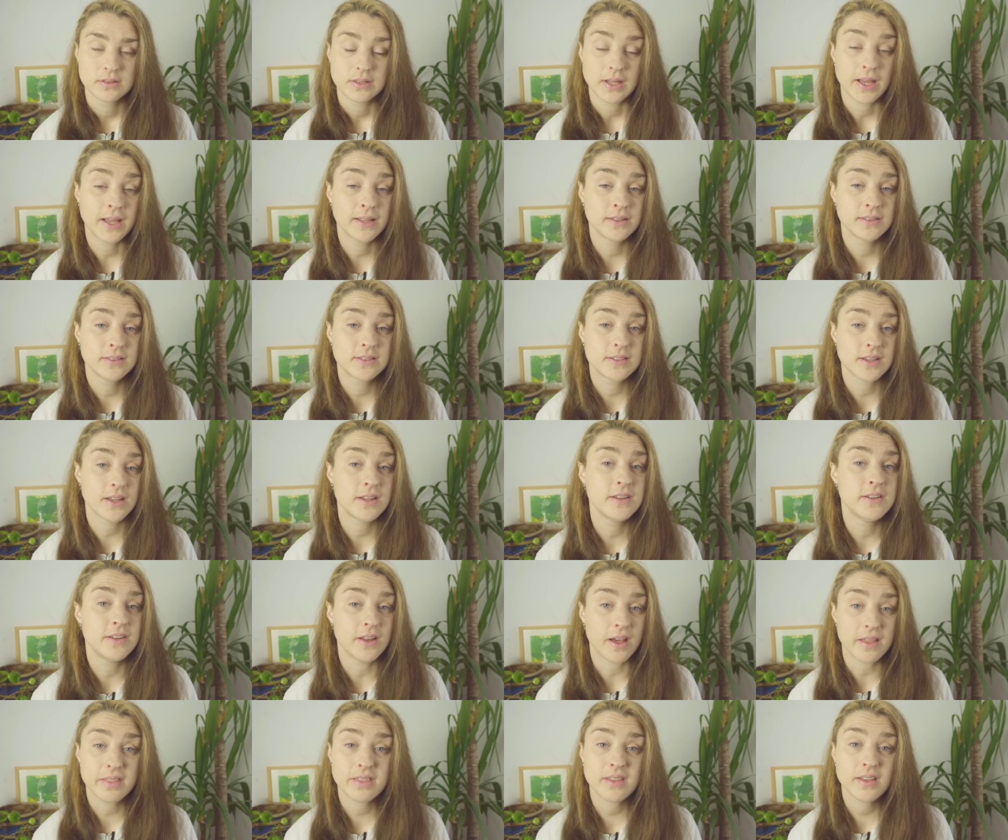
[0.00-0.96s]
And
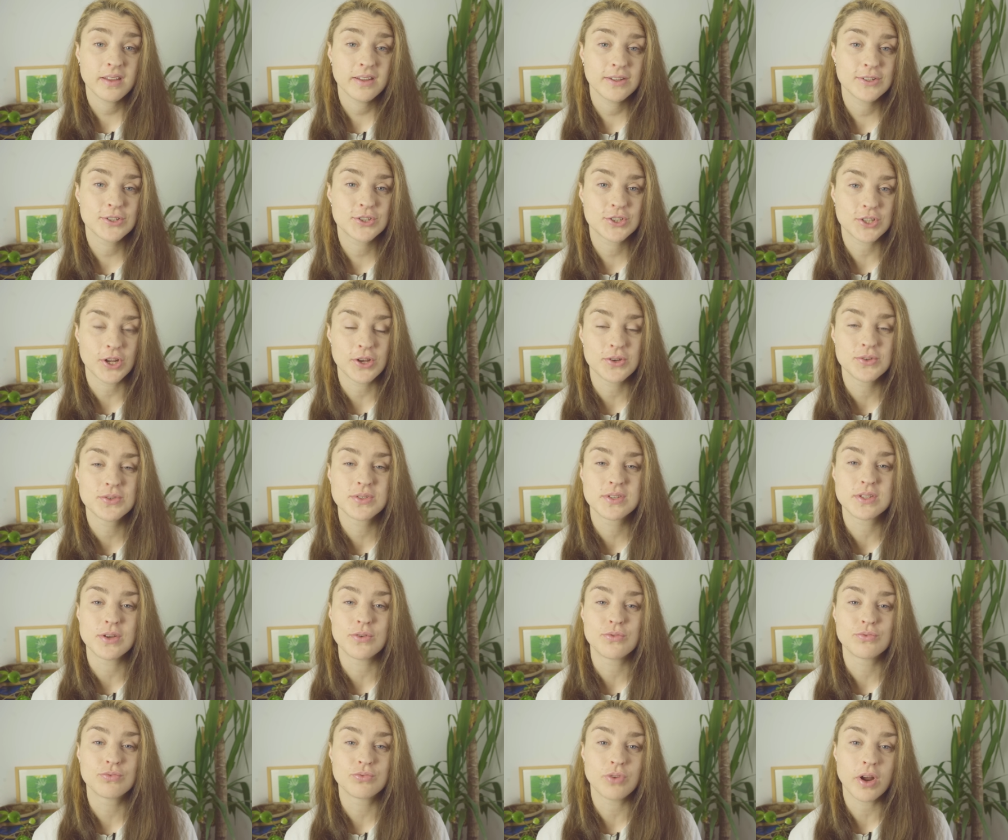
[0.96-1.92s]
another shows
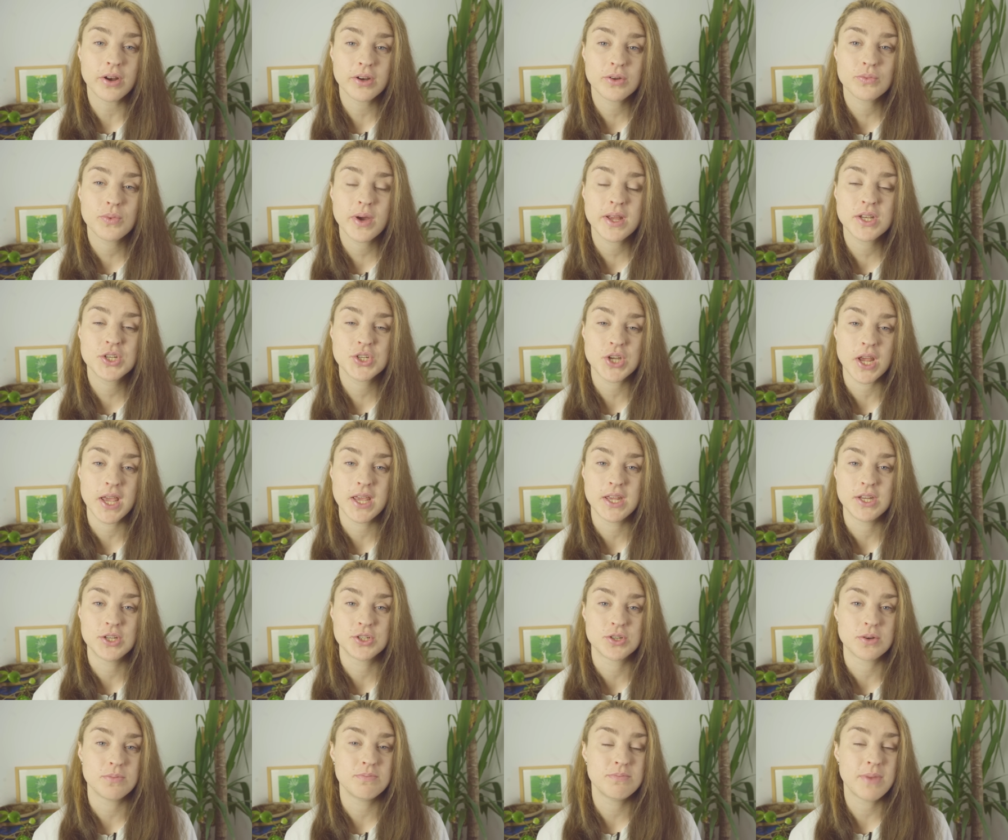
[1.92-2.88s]
that runaway
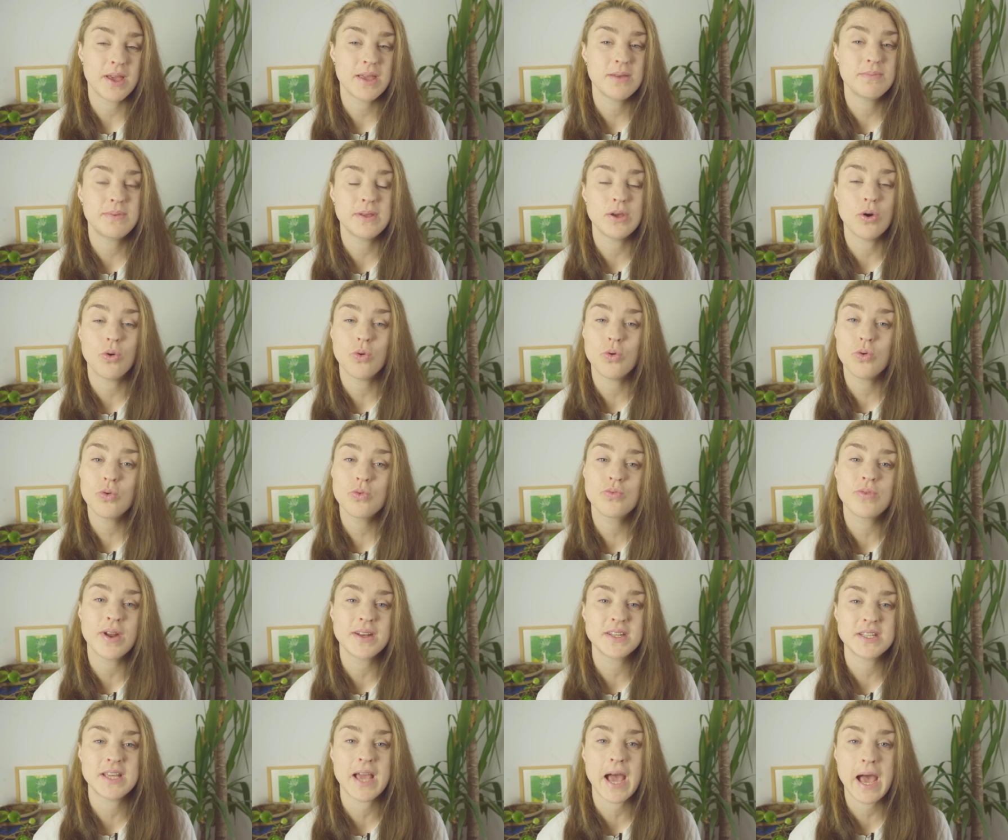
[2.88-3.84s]
change may be
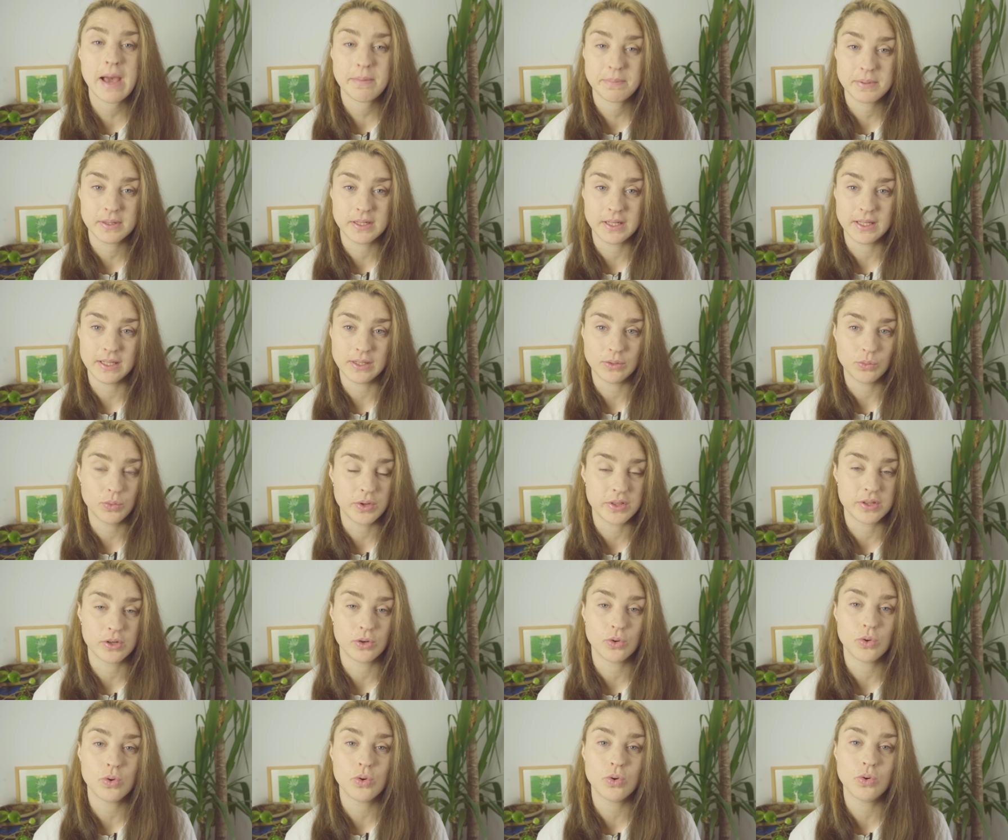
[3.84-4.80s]
already happening with
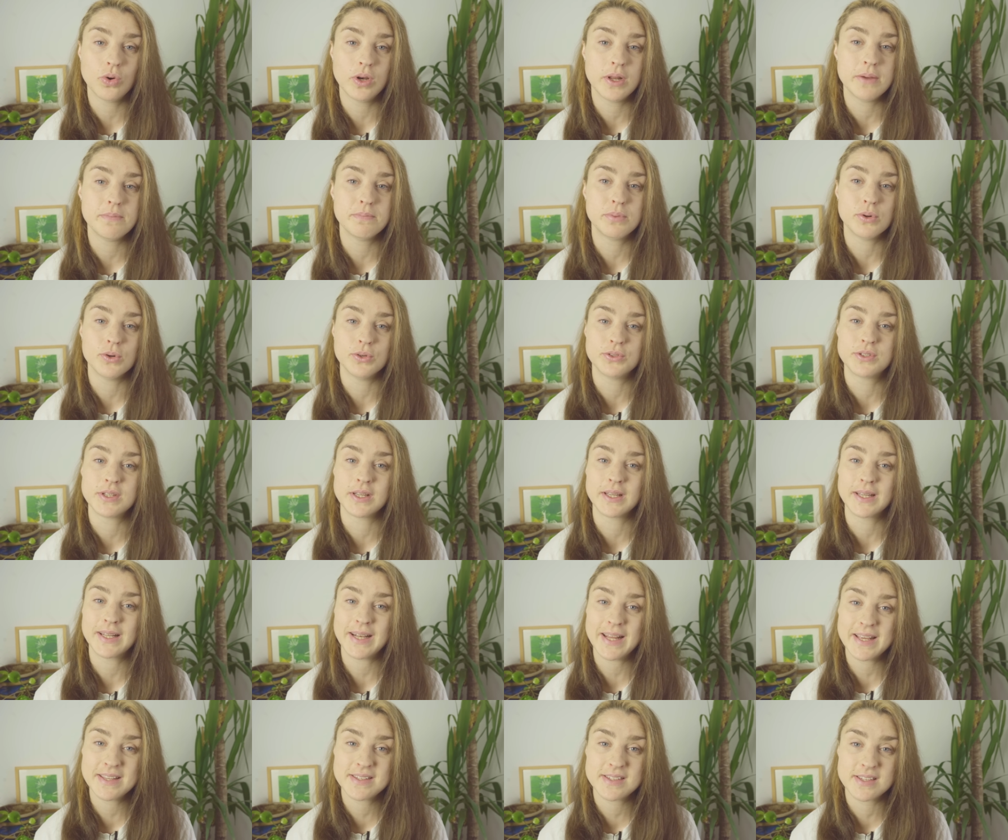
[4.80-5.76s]
an all-important
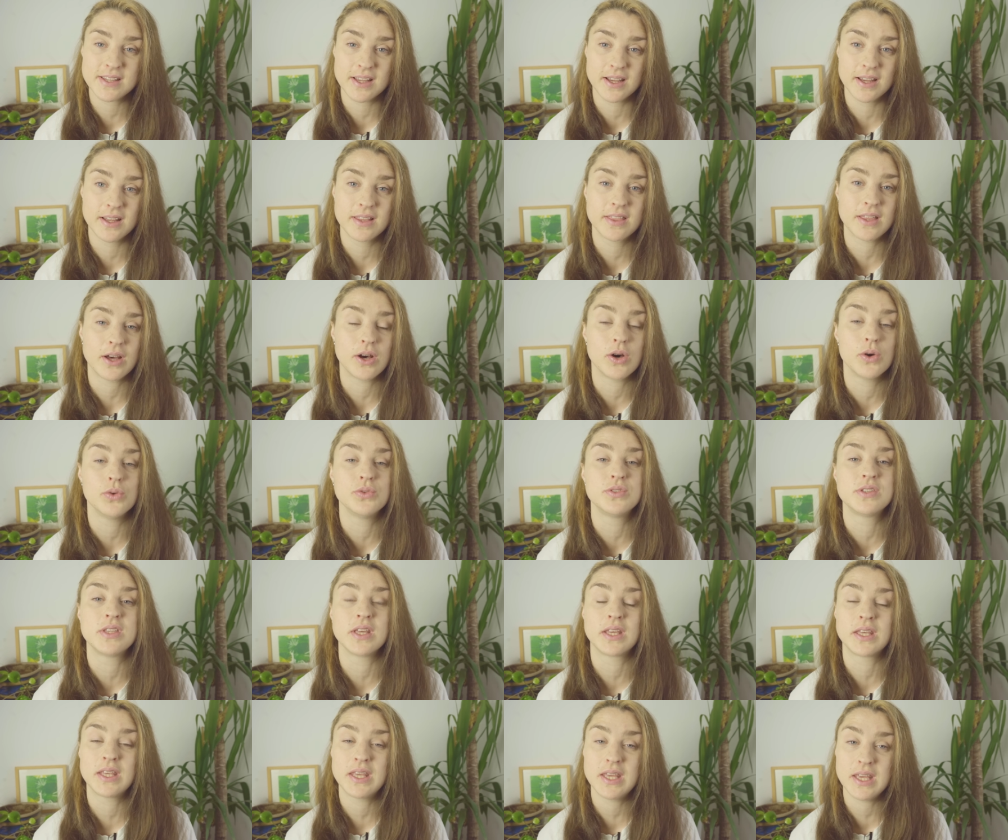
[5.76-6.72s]
glacier that holds
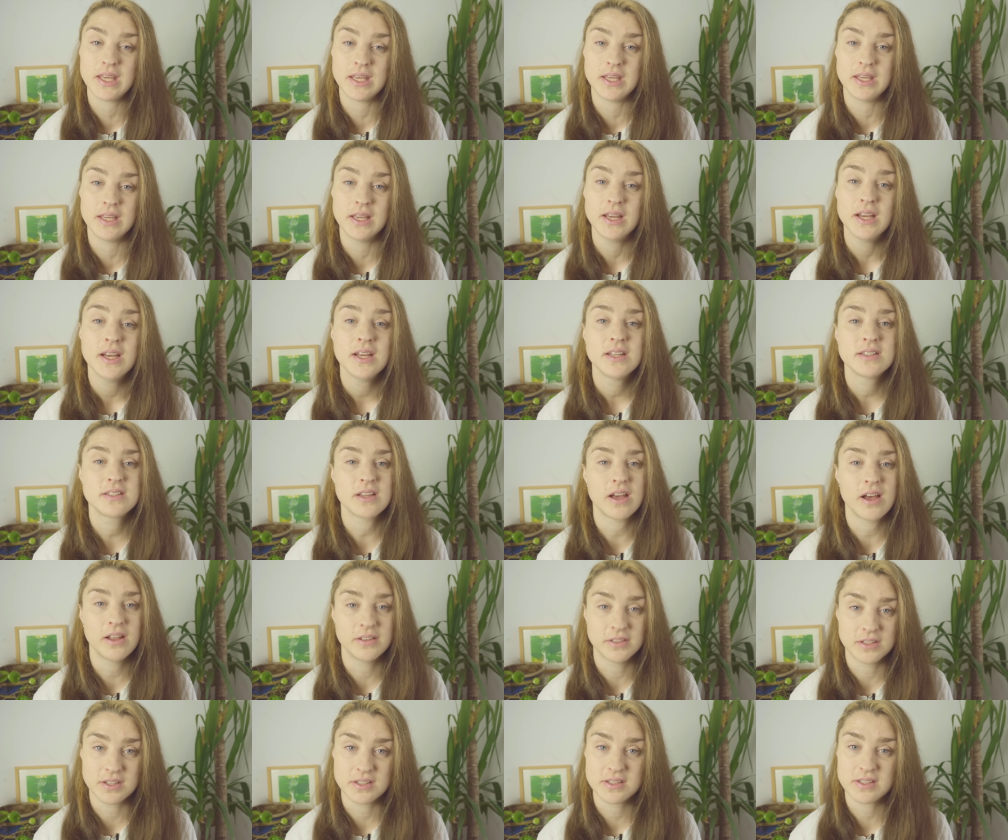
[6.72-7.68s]
the key to
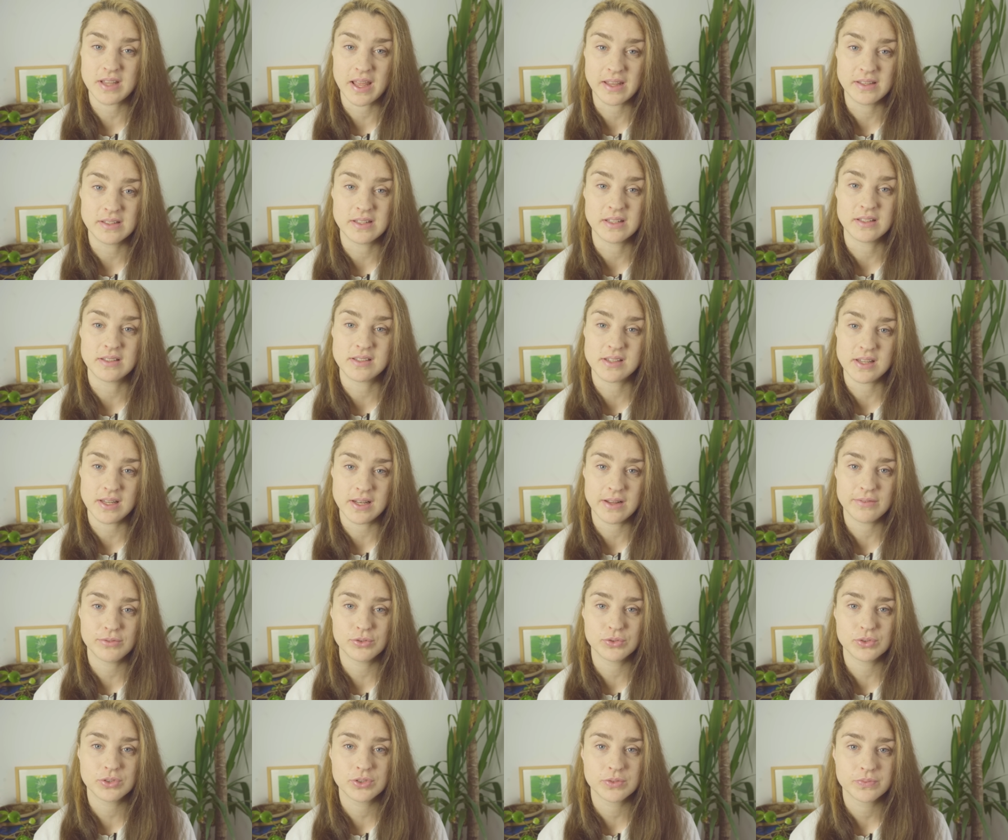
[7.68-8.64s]
understanding sea
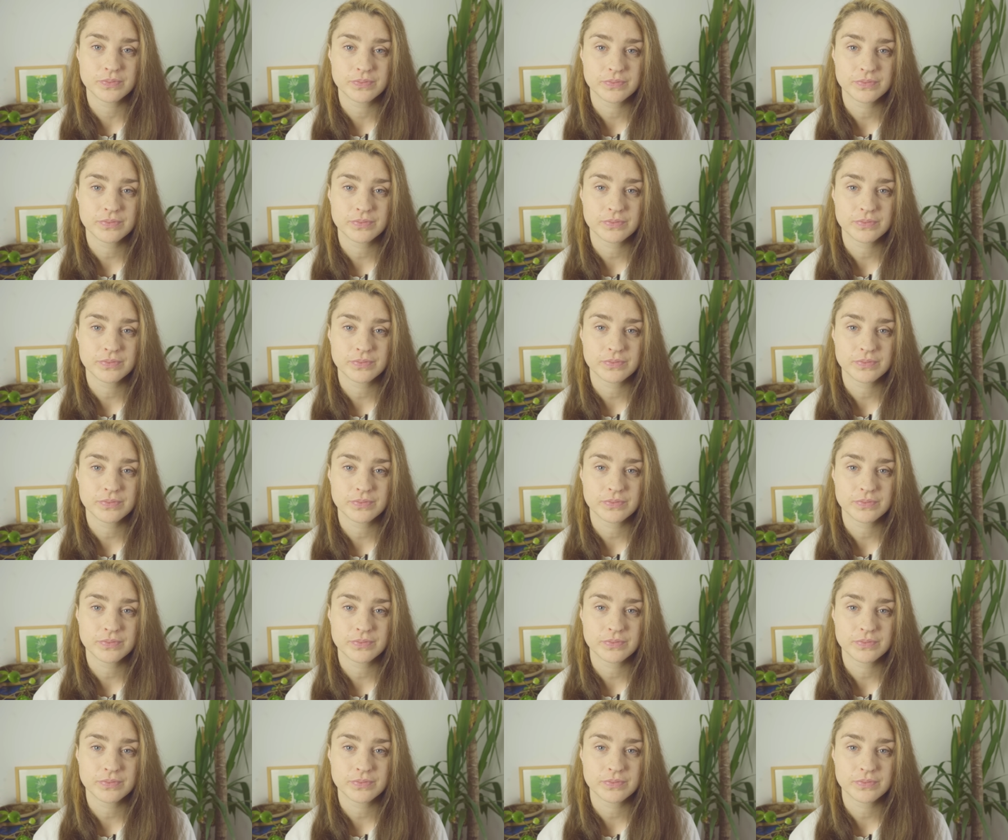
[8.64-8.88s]
levels.